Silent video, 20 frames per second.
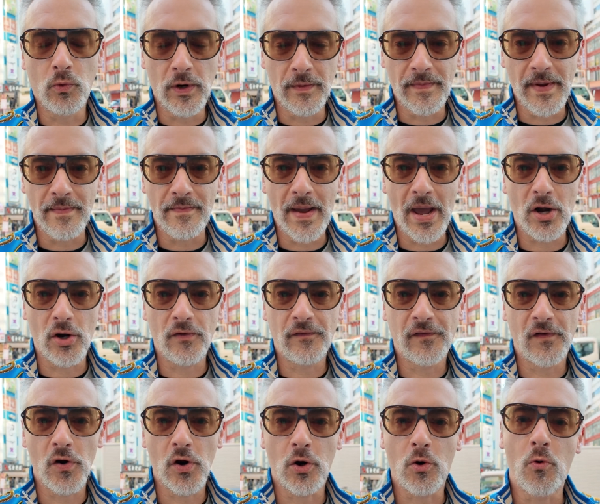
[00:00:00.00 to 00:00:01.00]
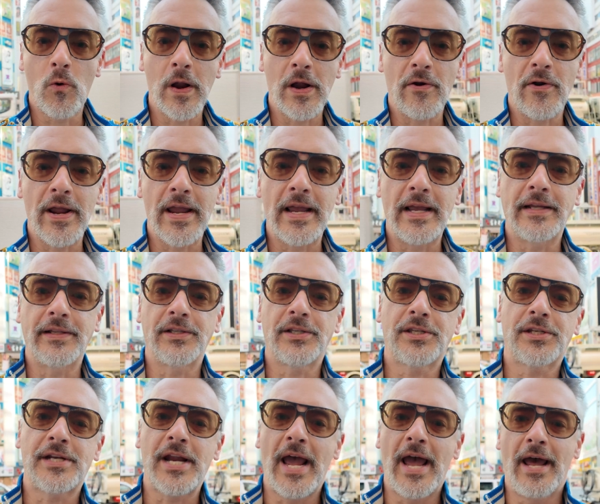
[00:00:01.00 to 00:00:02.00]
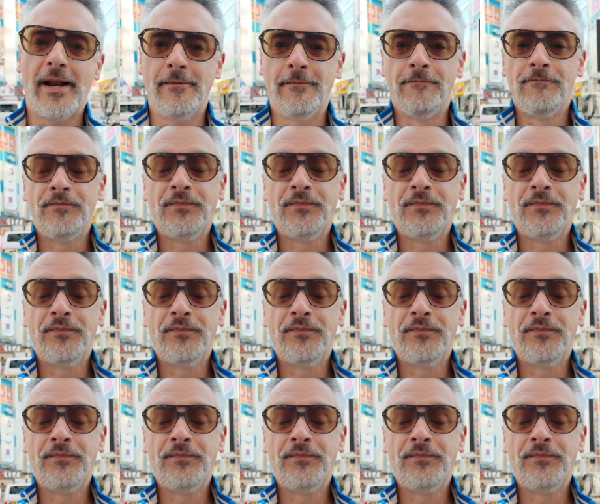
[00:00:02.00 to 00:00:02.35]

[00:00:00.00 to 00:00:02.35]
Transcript: would be better for a query instead?